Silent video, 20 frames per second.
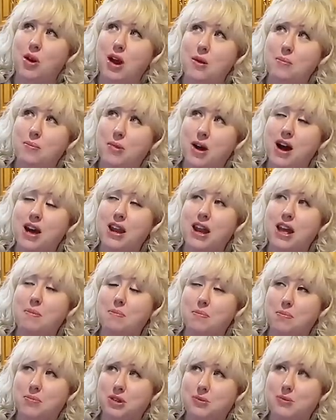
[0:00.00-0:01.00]
I bought
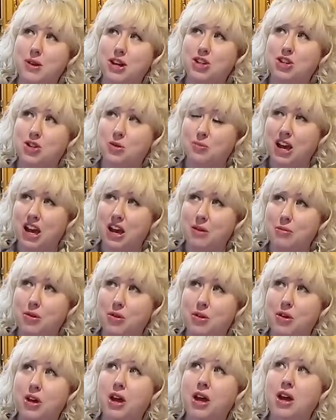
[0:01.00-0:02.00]
a special
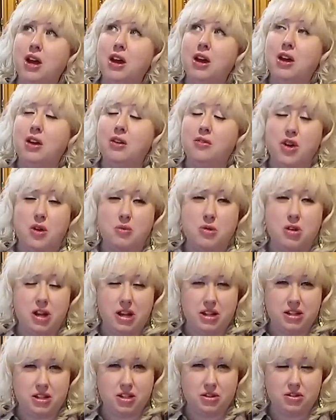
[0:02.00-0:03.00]
Bible from her
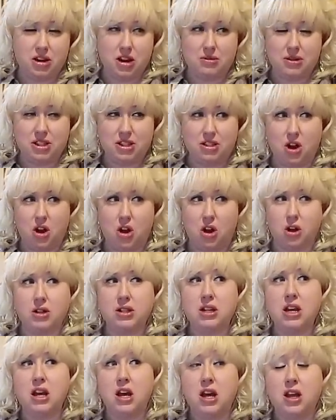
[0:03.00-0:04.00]
Instagram. It's
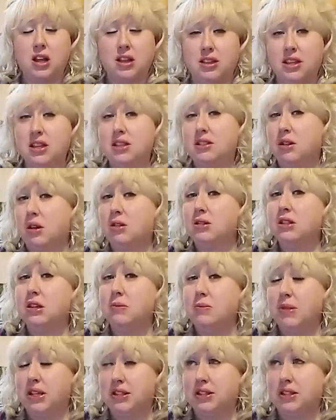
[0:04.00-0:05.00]
called The
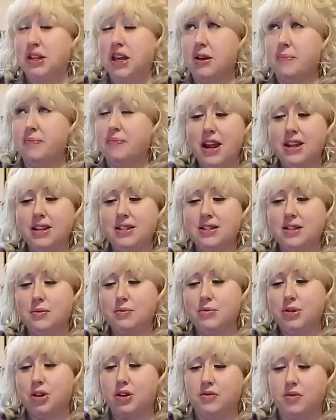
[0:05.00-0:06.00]
Salty Biscuit, and it's
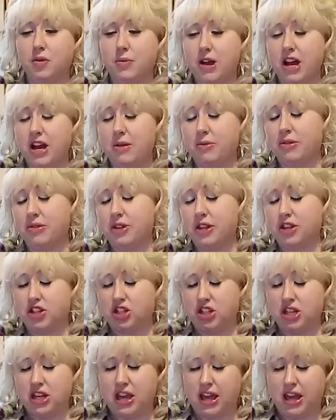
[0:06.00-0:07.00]
a beautiful Bible that
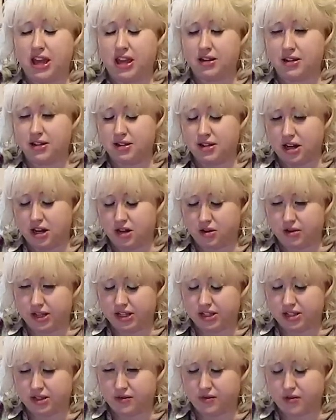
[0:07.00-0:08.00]
she hand
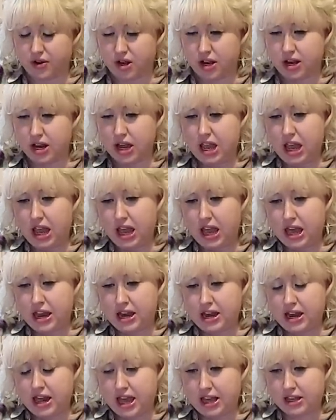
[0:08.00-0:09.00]
decorates the front,
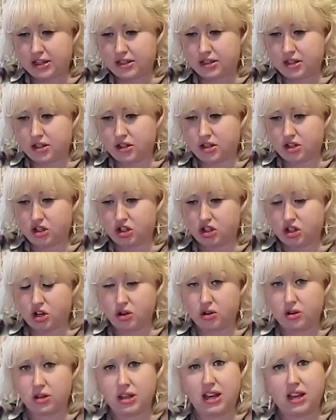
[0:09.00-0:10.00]
and it has the
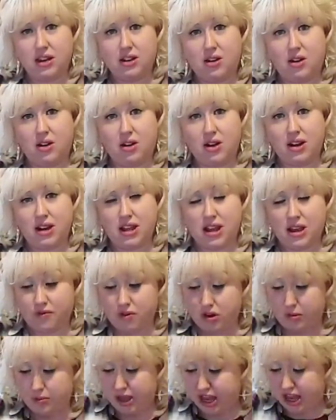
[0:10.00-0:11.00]
journaling on
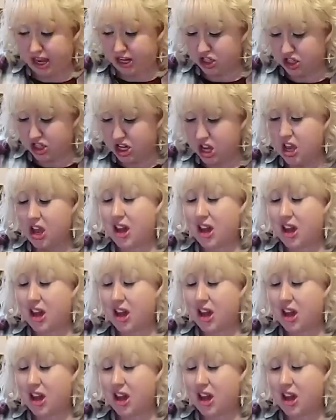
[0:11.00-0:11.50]
every page.